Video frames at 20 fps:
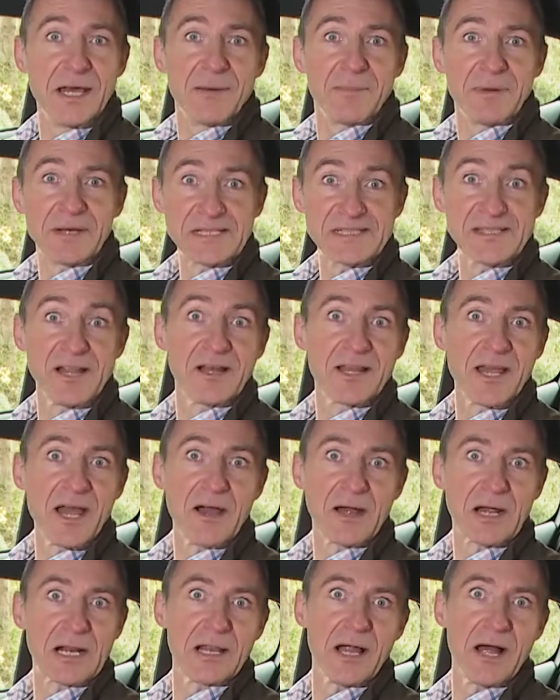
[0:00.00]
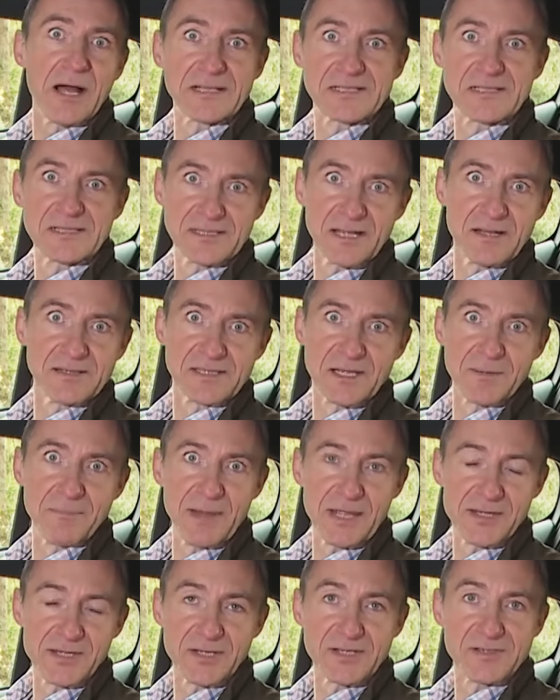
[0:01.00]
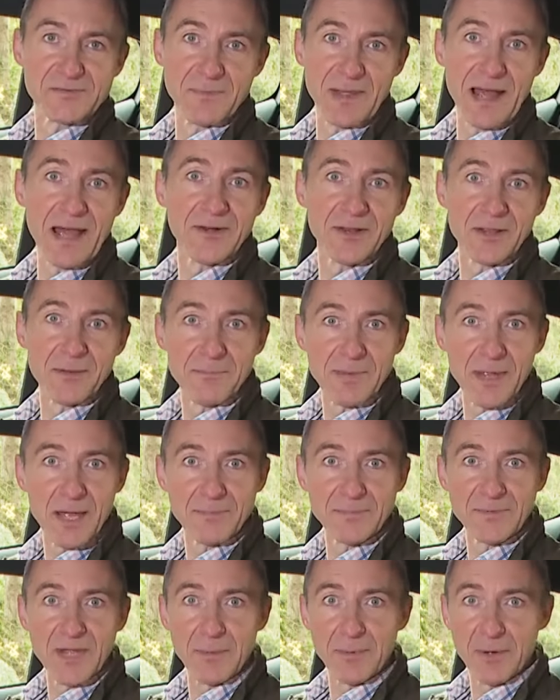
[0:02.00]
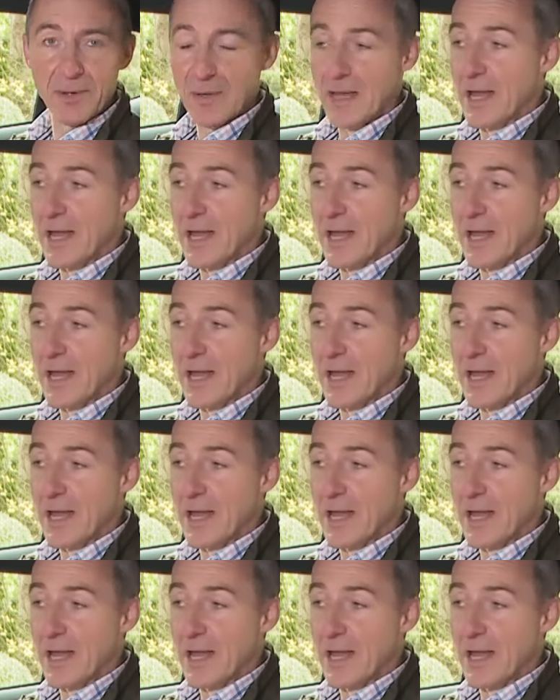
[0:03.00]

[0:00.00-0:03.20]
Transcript: but it certainly outclasses those competitors from Audi and BMW.